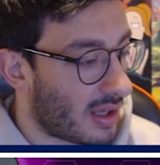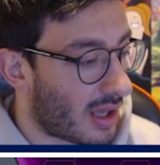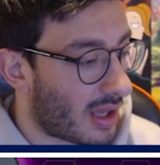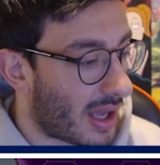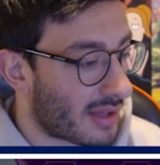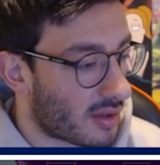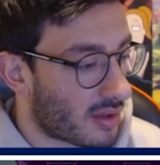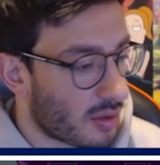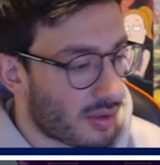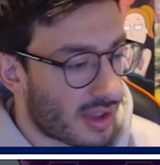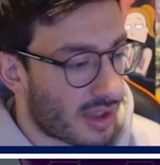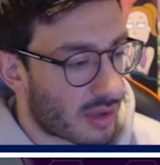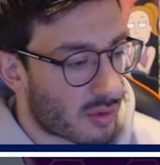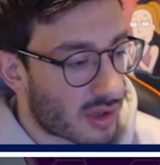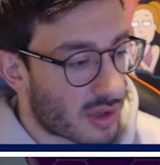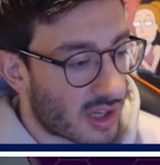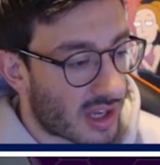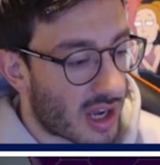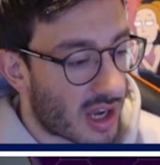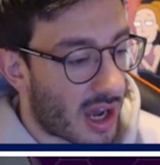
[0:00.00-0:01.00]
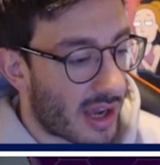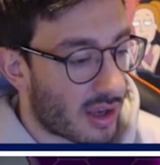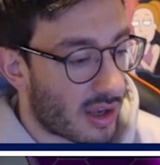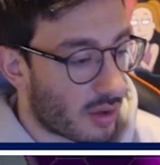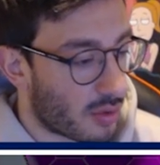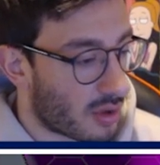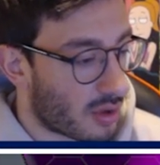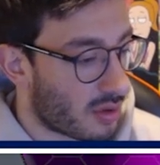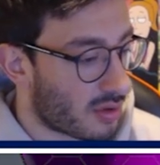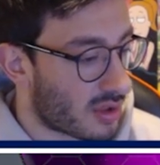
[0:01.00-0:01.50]
I don't think we're gonna get an
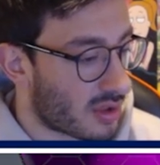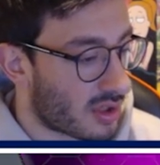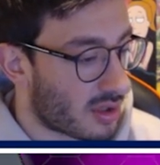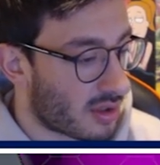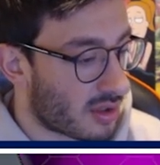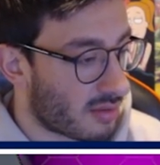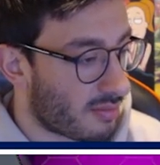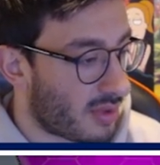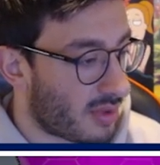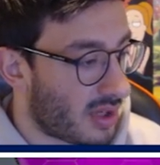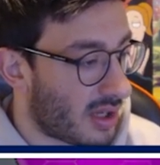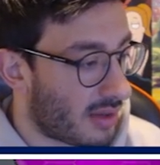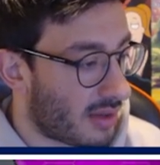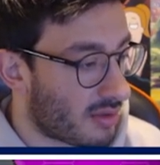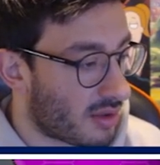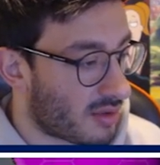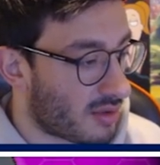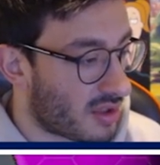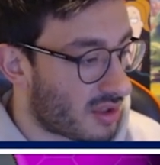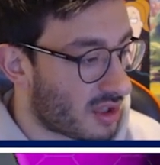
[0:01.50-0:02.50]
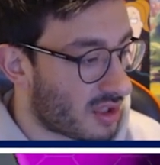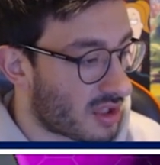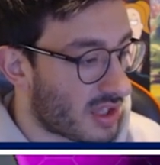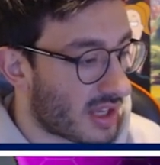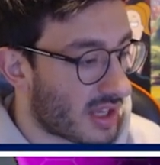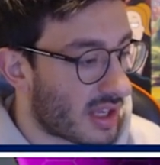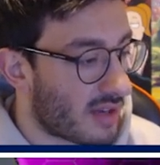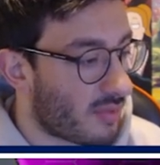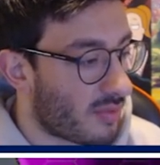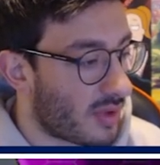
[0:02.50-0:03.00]
IO node, but just
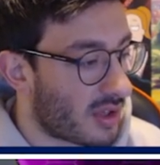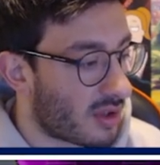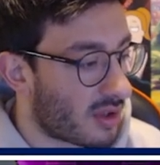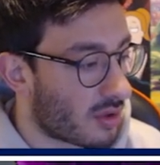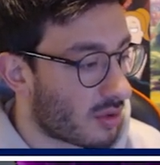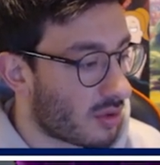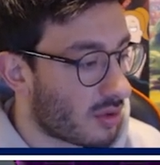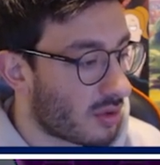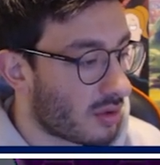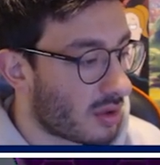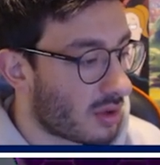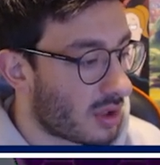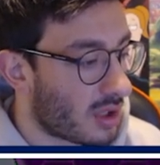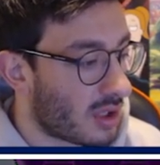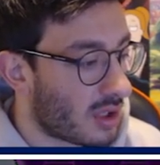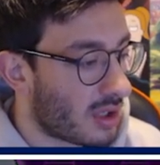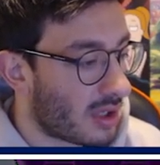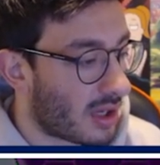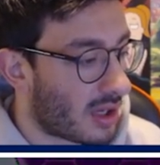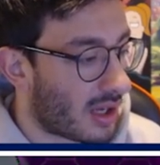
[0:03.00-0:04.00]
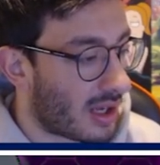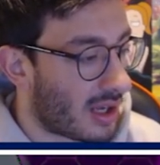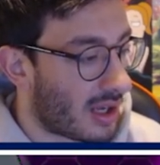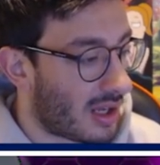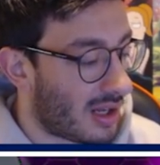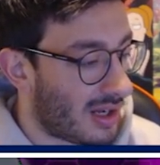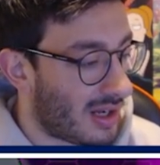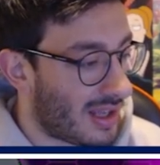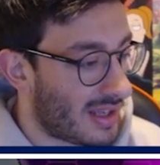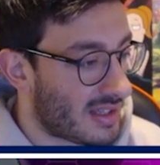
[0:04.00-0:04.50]
thinking if we do,
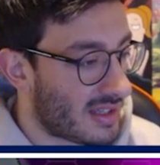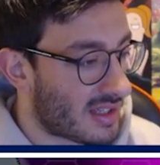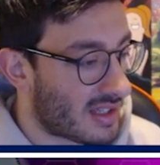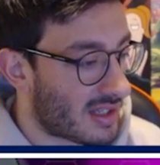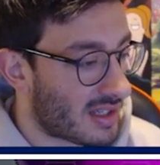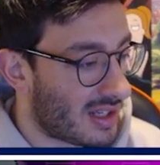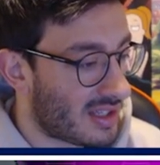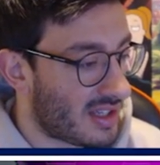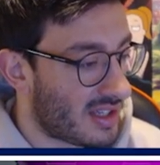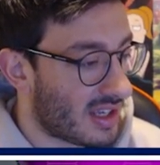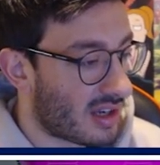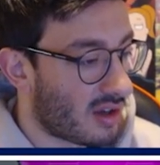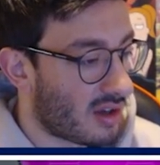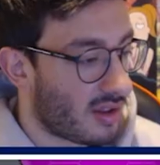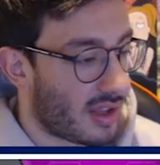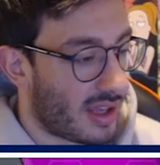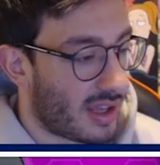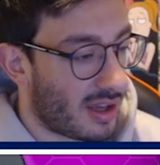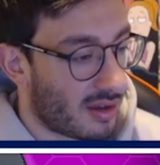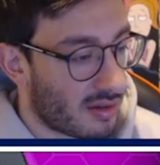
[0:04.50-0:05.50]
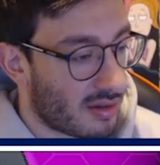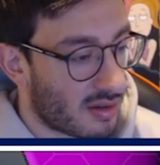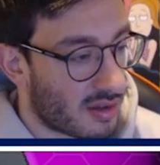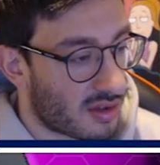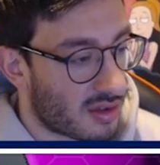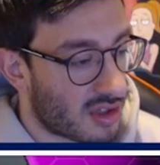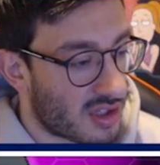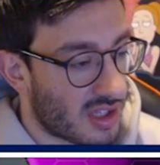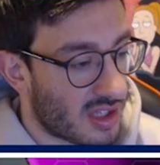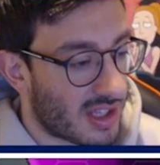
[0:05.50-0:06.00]
let's stick it on there
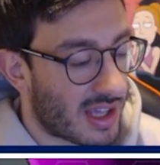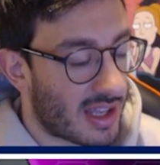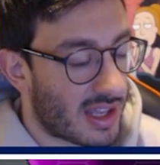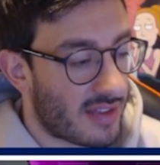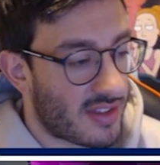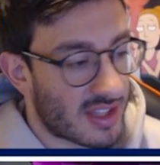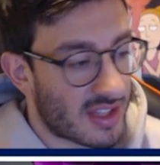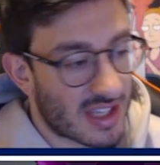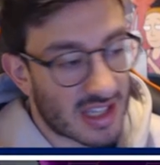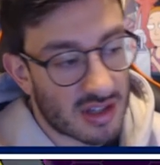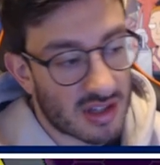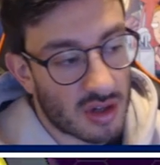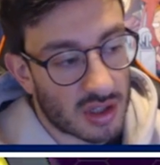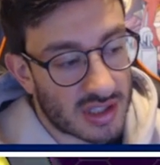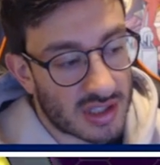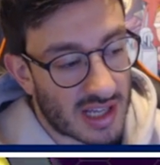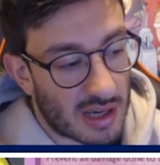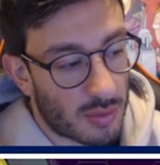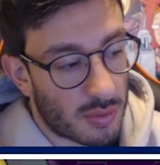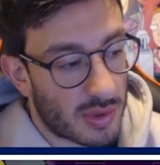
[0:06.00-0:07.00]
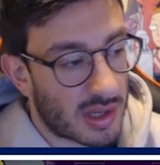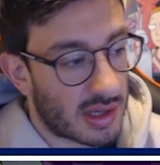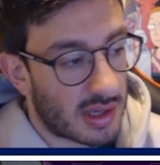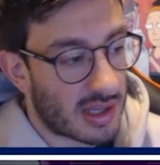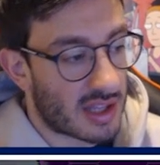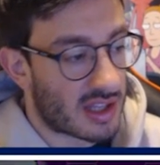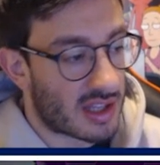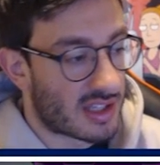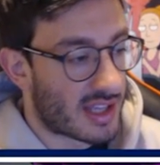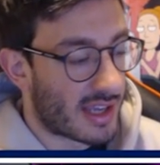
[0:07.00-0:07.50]
just in case. If this gets knocked out, we can
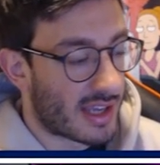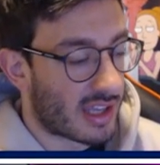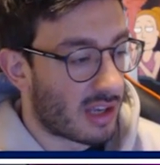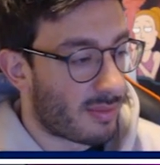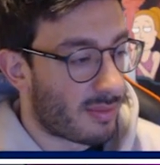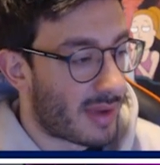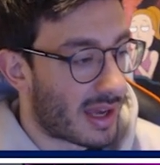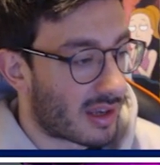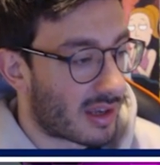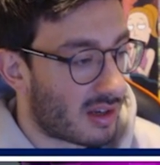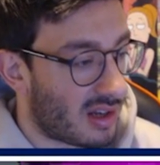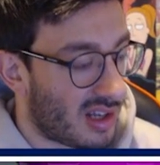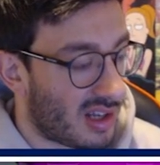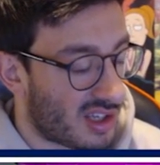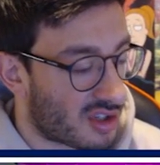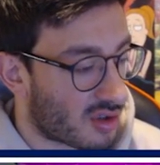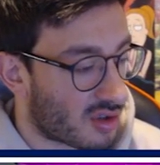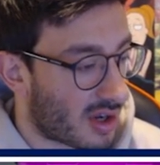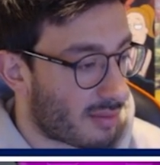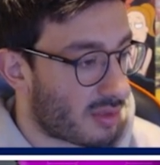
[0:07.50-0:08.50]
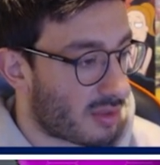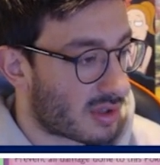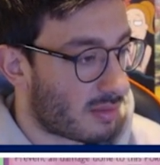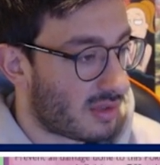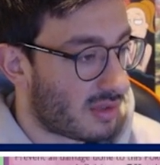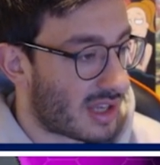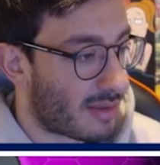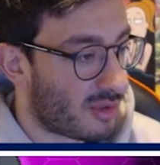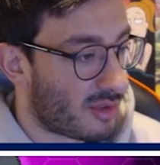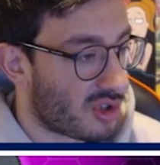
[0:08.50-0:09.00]
get the Psychic back and at least try and put
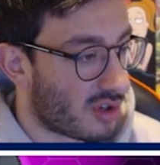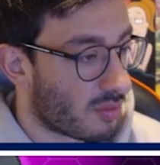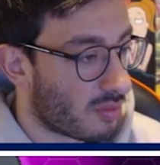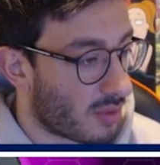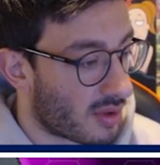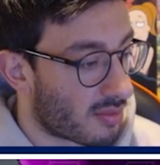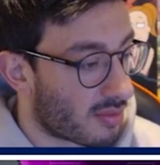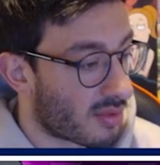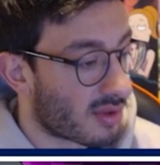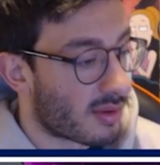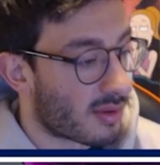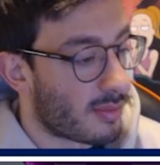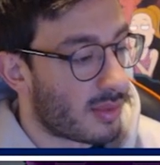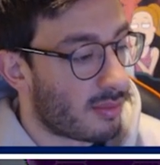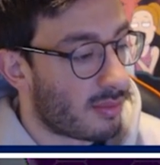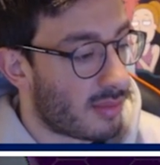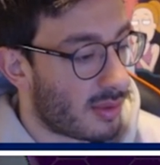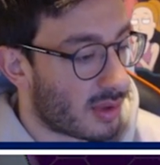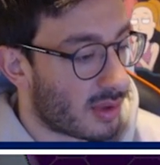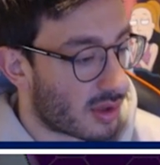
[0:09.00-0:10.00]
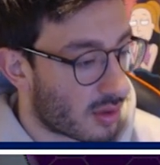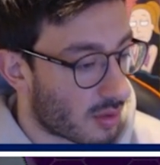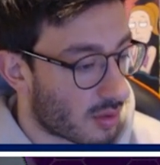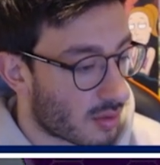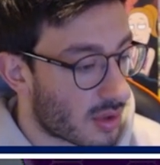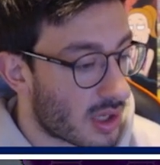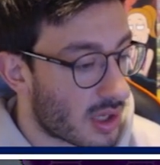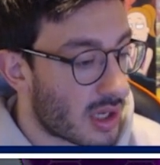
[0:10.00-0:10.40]
some damage on with Mimikyu.